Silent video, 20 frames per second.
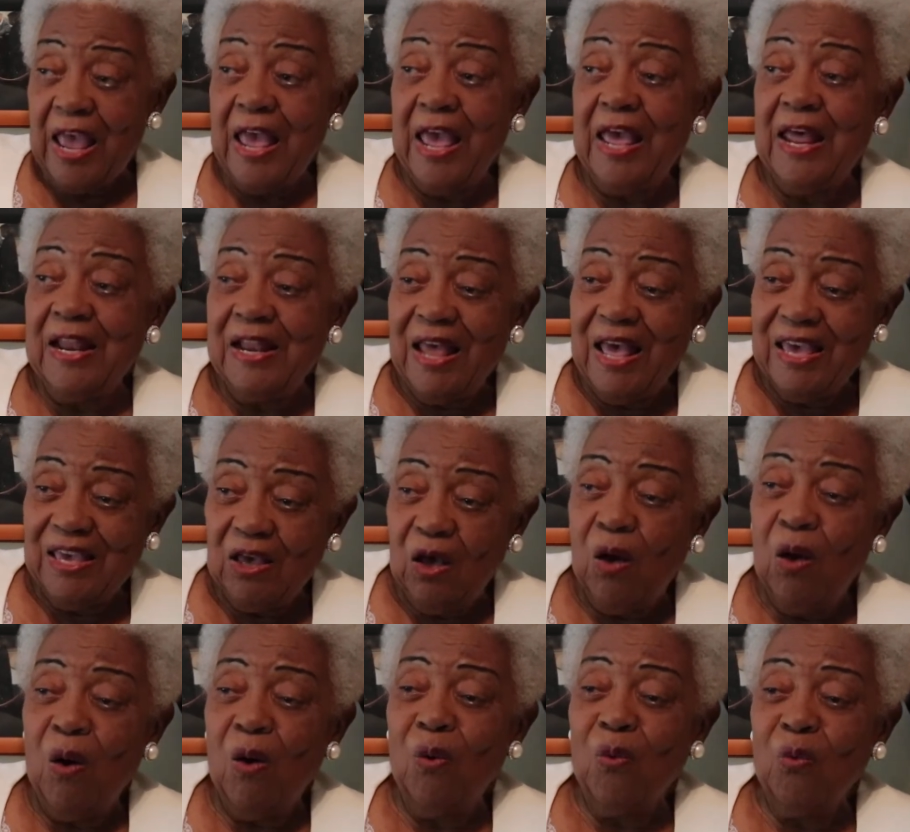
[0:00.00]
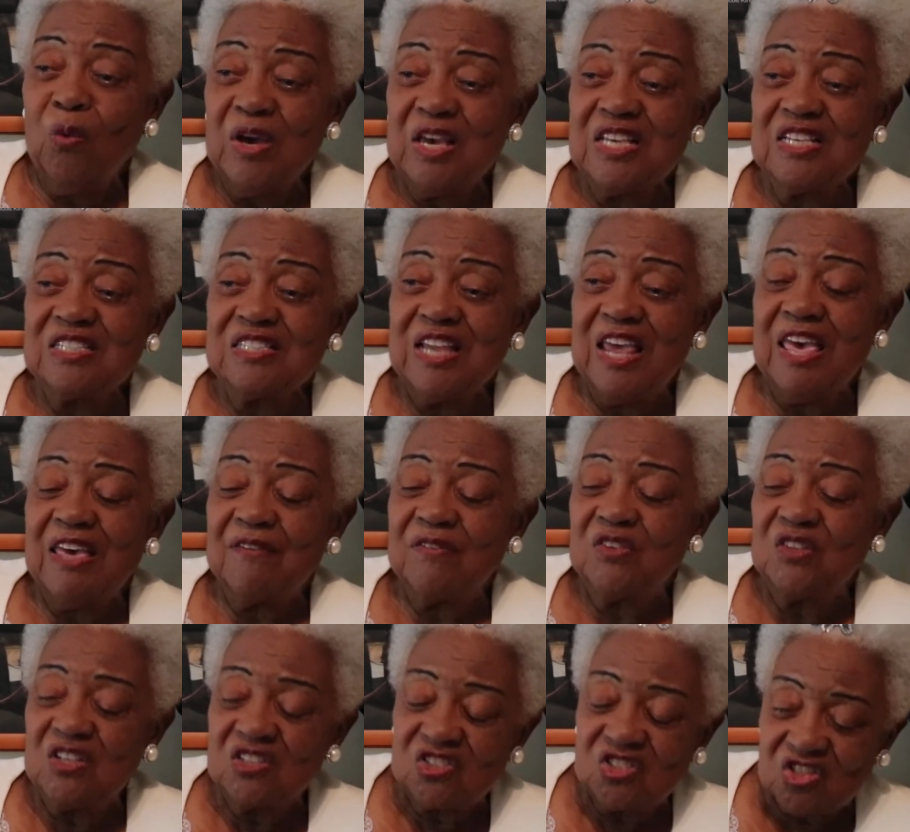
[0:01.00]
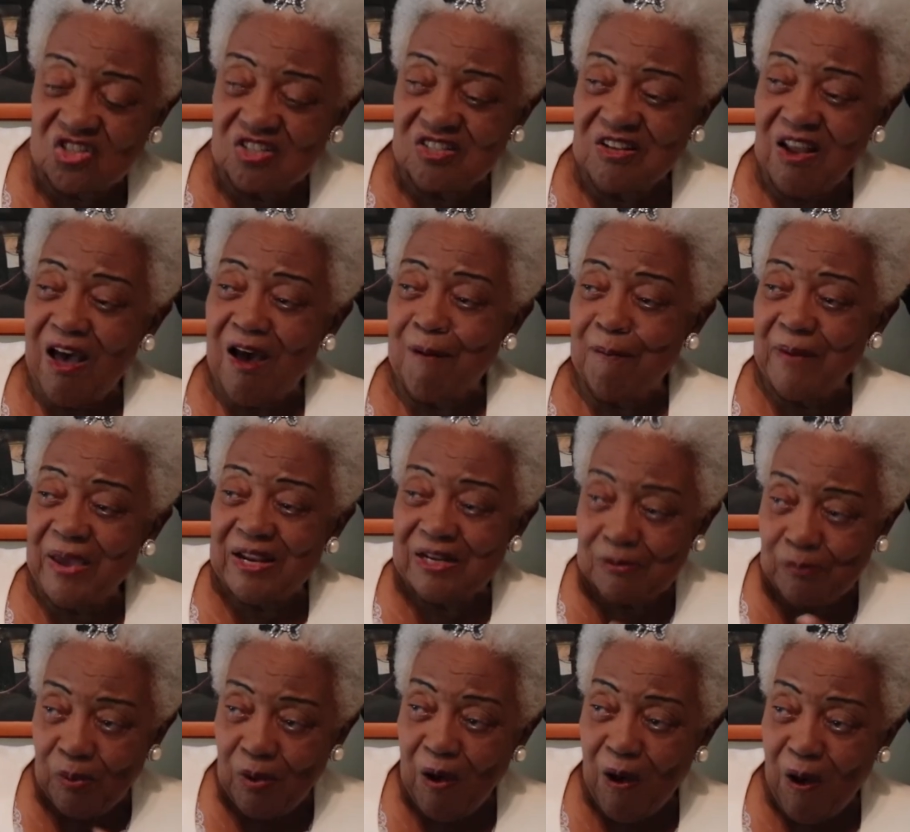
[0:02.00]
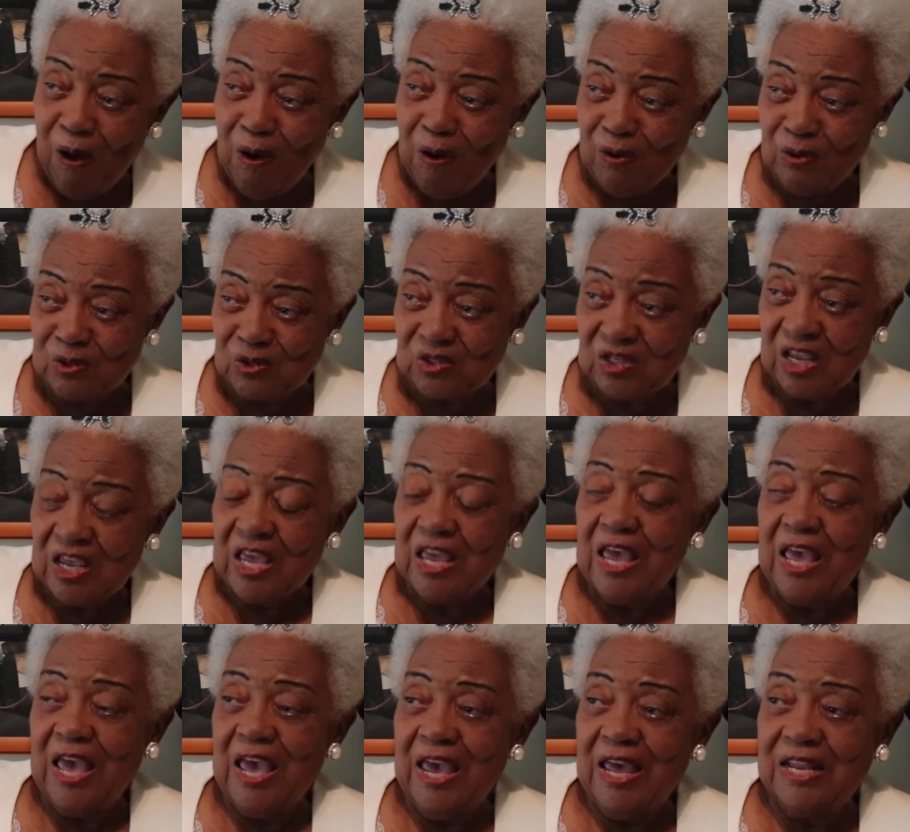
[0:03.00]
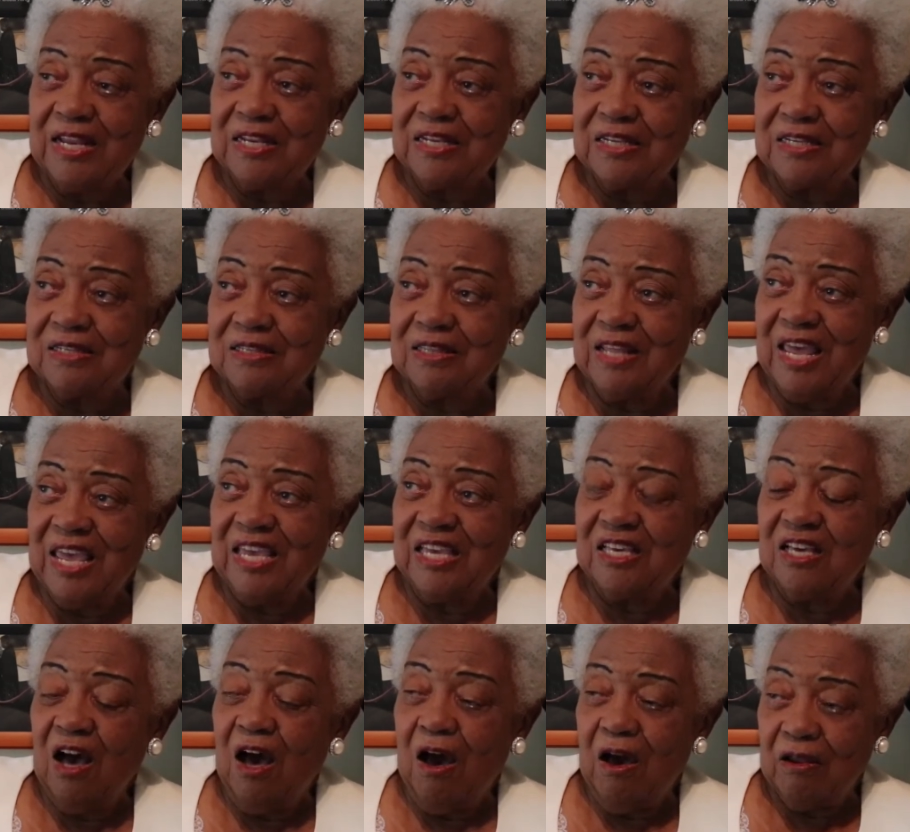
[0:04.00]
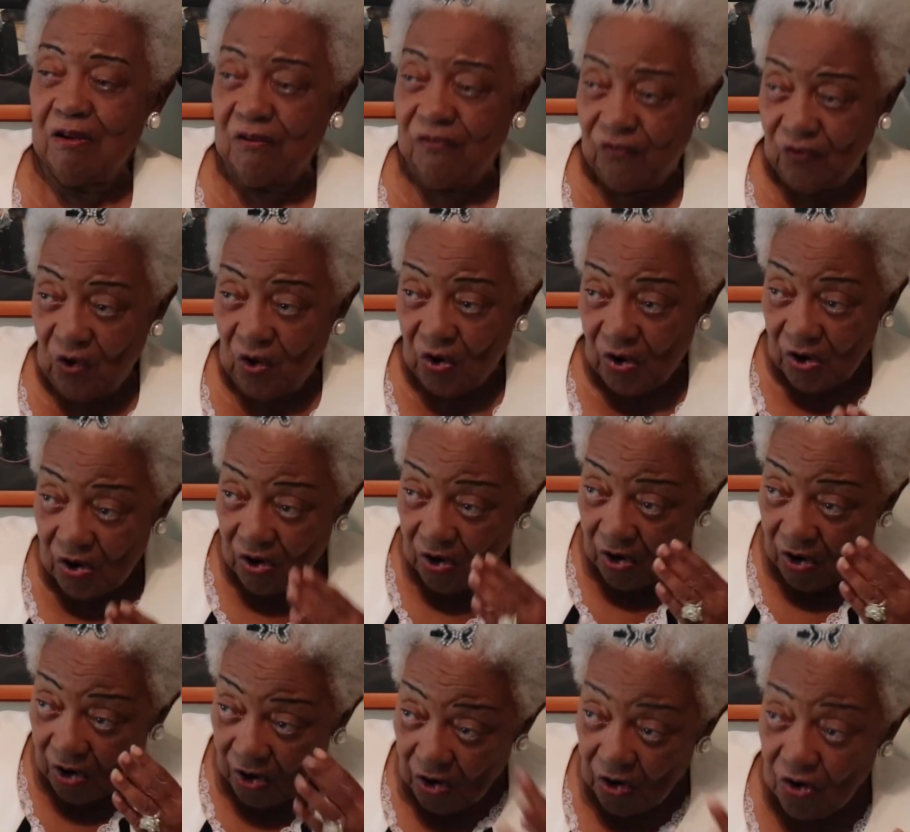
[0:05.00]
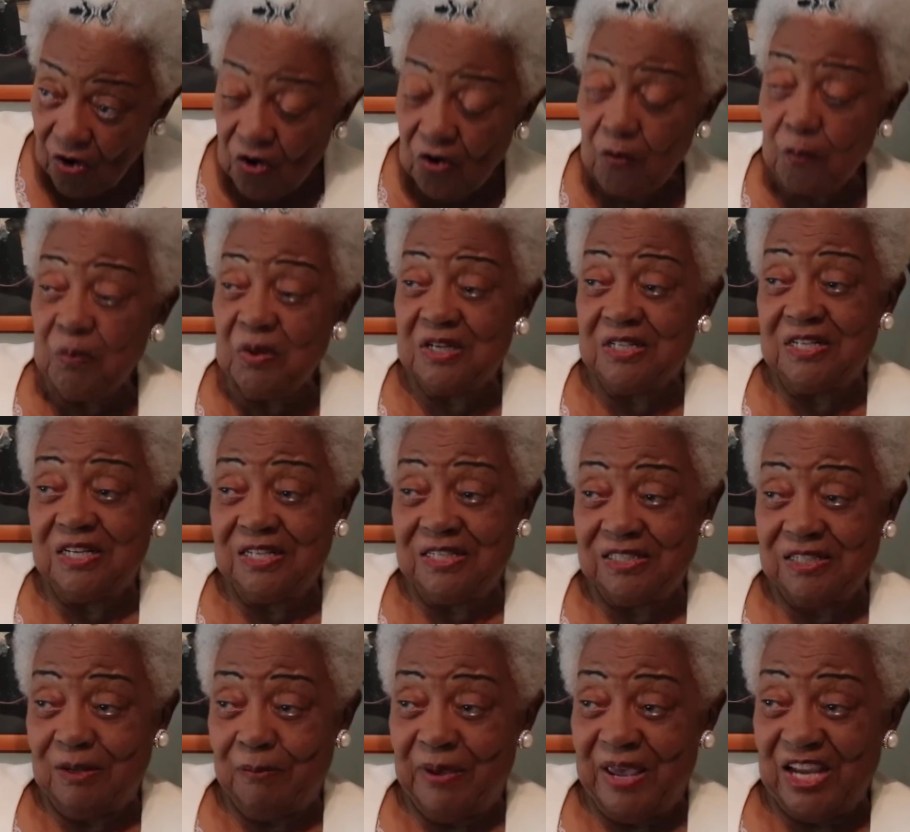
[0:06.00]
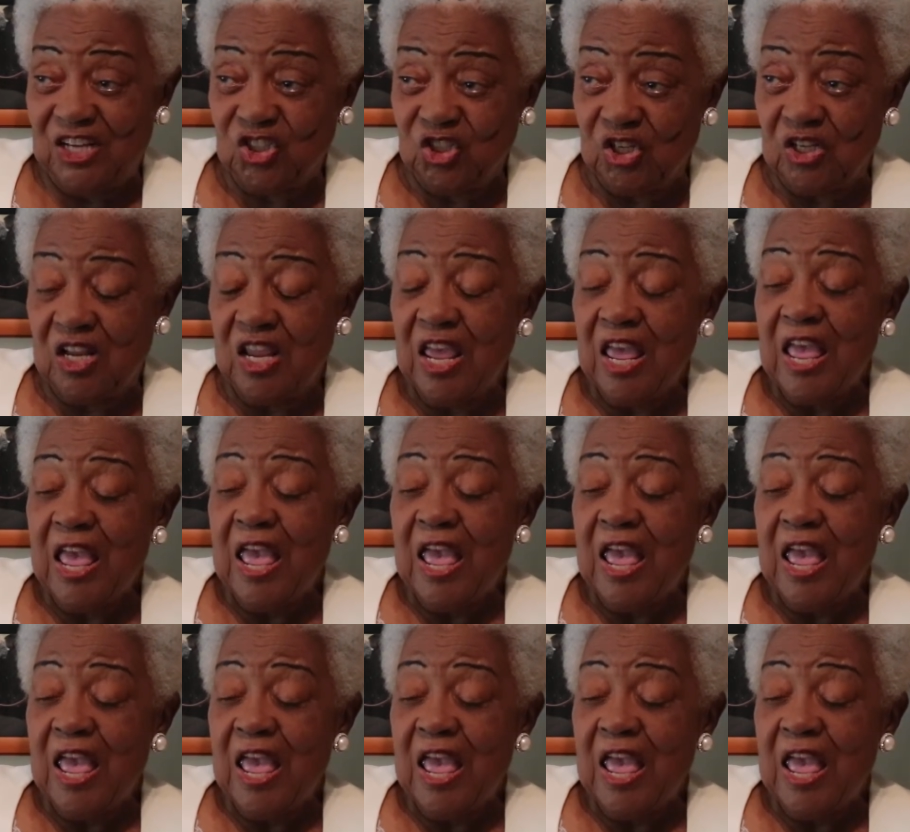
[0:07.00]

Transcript: and I always have to stop and pause and thank God for her participation.